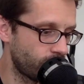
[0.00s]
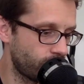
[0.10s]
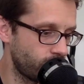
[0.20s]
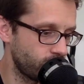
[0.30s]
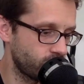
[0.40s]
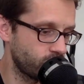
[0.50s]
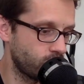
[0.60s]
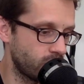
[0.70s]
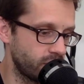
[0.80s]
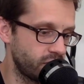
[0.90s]
First
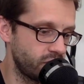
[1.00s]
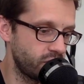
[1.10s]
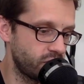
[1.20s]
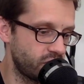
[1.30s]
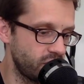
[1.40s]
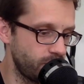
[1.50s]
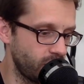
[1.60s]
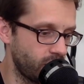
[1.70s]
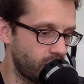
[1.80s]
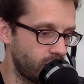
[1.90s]
one, this is a
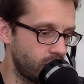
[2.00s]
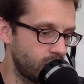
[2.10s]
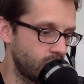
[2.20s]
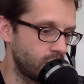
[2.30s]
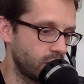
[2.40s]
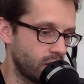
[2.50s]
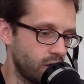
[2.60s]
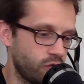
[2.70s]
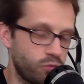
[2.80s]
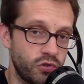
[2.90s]
typical kind
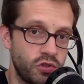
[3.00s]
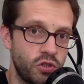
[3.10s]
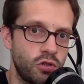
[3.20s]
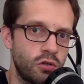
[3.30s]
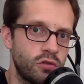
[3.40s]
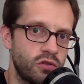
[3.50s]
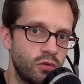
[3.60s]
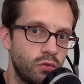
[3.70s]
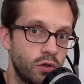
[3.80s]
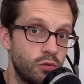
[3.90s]
of positions
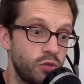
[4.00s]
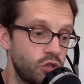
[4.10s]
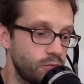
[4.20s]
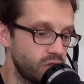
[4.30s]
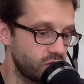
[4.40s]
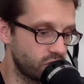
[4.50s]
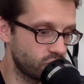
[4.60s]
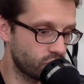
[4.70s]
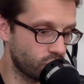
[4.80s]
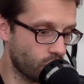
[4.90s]
where the bishop is
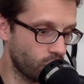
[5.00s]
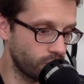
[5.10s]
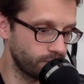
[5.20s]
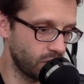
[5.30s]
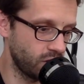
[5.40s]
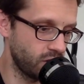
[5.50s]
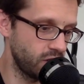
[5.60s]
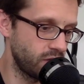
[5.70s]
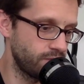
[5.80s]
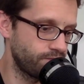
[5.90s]
strong.
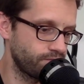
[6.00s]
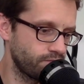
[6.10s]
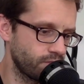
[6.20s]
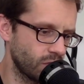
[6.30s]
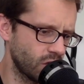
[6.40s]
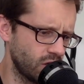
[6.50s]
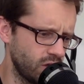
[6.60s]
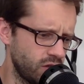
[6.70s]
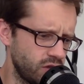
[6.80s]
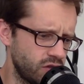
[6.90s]
Indeed,
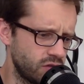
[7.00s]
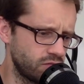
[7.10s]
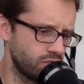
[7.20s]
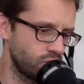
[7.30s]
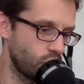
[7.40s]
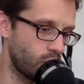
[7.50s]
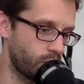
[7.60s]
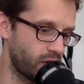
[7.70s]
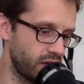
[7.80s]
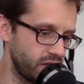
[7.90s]
it is well
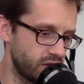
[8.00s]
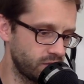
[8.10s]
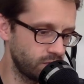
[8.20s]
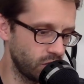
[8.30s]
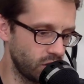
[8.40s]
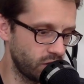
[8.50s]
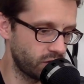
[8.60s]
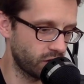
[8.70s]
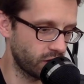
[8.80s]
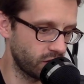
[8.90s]
placed. It
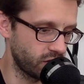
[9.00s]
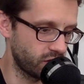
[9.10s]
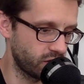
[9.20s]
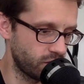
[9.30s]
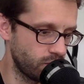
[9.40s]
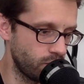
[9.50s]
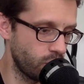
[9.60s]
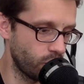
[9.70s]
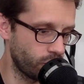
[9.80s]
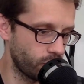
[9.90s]
targets
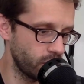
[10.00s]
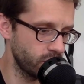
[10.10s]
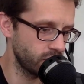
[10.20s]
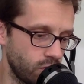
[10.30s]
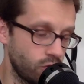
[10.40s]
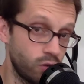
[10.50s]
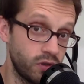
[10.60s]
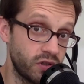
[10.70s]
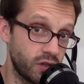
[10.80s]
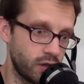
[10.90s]
both wings,
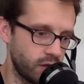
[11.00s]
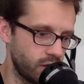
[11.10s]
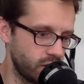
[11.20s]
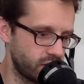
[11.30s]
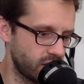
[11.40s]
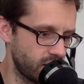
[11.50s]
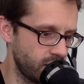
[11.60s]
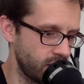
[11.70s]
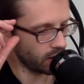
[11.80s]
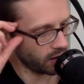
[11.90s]
queenside and
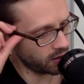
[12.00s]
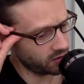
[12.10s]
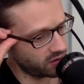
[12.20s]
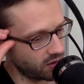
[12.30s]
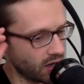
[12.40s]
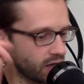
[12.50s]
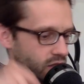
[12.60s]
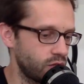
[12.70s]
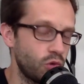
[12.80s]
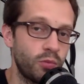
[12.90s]
kingside, and at
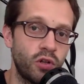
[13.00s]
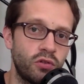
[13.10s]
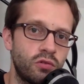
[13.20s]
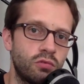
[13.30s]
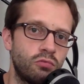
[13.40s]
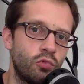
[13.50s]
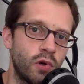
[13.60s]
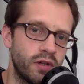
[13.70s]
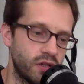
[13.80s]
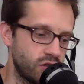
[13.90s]
the moment
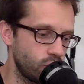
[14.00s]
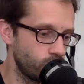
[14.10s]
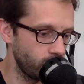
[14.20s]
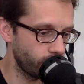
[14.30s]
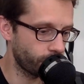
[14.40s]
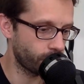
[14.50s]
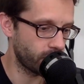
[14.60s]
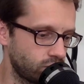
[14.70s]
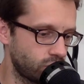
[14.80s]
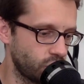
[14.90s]
white has no real
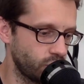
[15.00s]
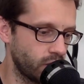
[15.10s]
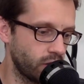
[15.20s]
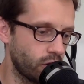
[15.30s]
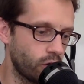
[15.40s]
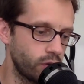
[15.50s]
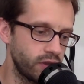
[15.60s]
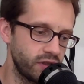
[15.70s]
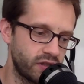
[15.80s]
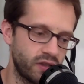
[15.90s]
threat, but we can
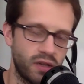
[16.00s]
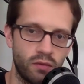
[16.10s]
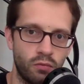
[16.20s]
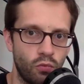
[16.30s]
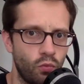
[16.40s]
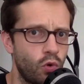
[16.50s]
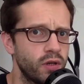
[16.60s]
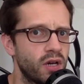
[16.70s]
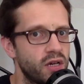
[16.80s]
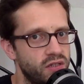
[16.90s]
already say that white
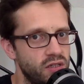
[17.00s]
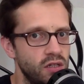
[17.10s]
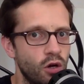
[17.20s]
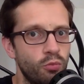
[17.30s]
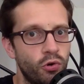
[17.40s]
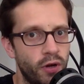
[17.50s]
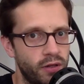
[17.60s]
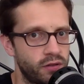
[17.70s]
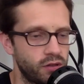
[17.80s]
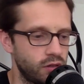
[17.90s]
has the upper
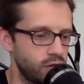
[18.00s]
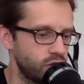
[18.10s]
hand in